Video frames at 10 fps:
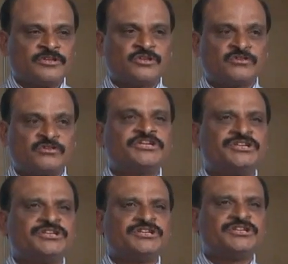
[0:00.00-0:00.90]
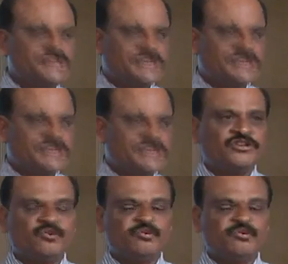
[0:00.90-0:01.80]
So this
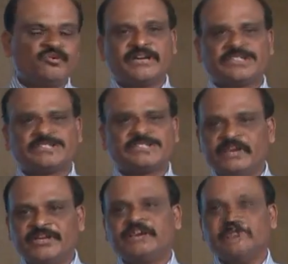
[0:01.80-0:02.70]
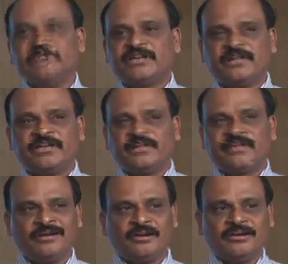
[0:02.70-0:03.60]
distinction you must understand very clearly,
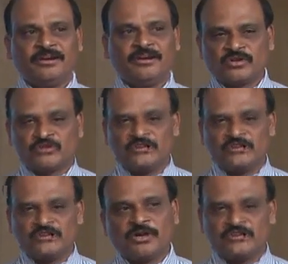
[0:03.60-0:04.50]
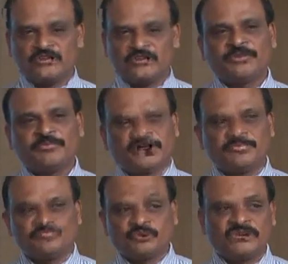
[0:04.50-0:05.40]
so that tomorrow some
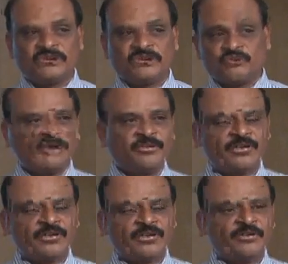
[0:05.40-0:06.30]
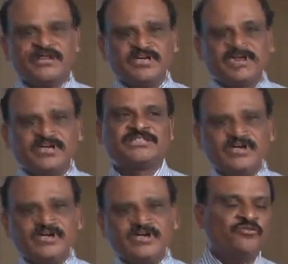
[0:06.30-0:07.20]
repercussion should not happen. Because as a
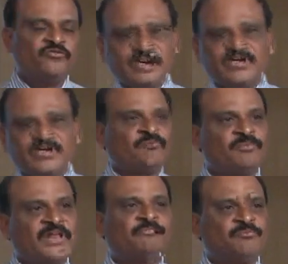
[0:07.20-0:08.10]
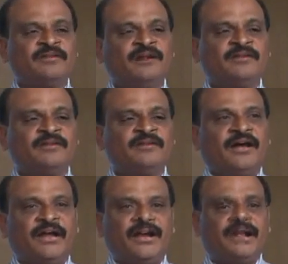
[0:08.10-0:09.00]
CFP, if you write a plan
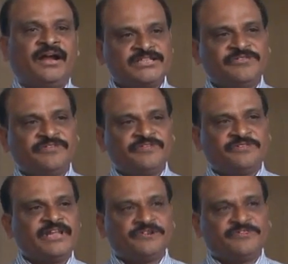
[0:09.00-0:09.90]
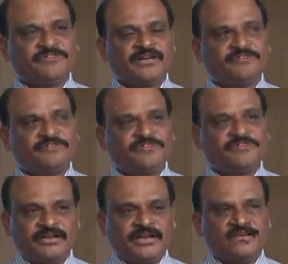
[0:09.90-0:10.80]
and there is a very clear-cut
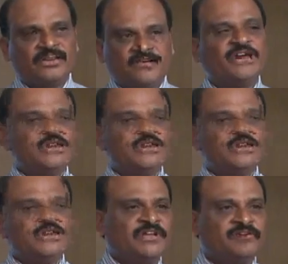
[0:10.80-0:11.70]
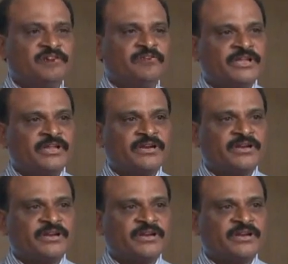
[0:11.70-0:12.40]
letter of engagement will be there.